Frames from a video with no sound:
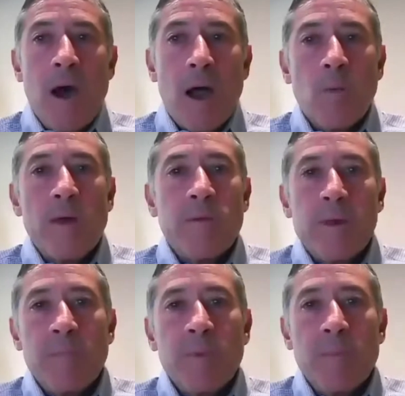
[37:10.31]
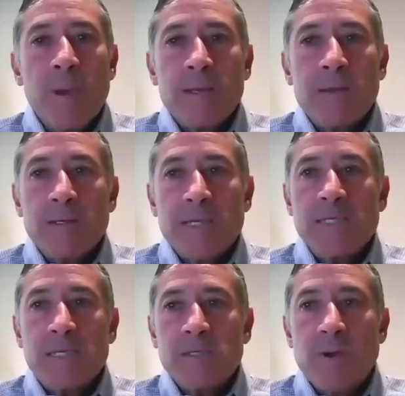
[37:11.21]
on whether to implement
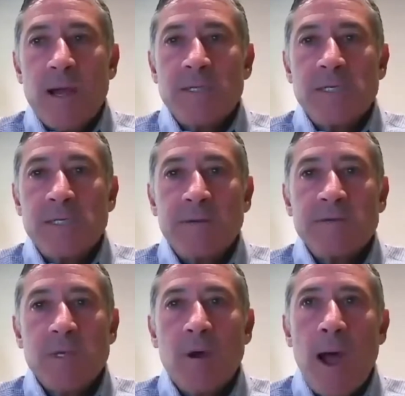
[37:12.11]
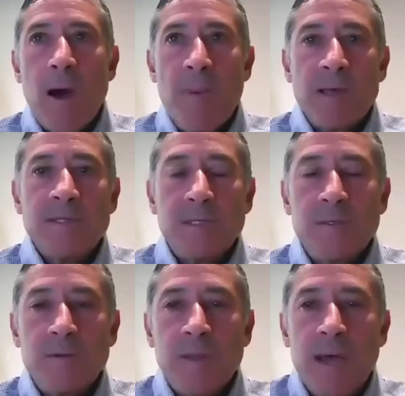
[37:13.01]
testing strategies, and if so, how best to
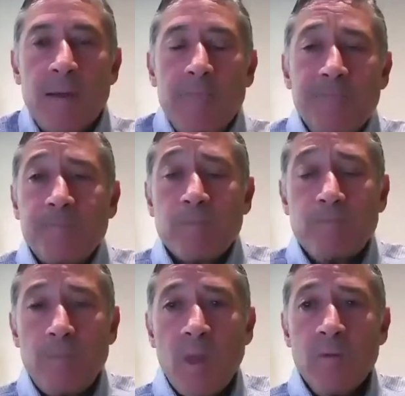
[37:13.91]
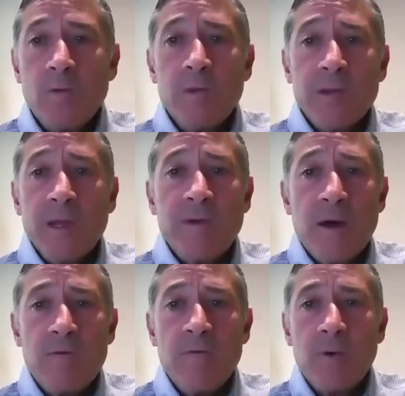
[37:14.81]
do that. So the state of
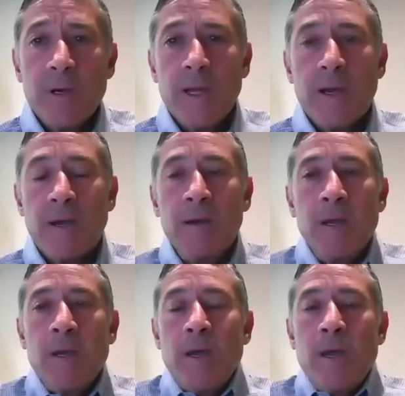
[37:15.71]
California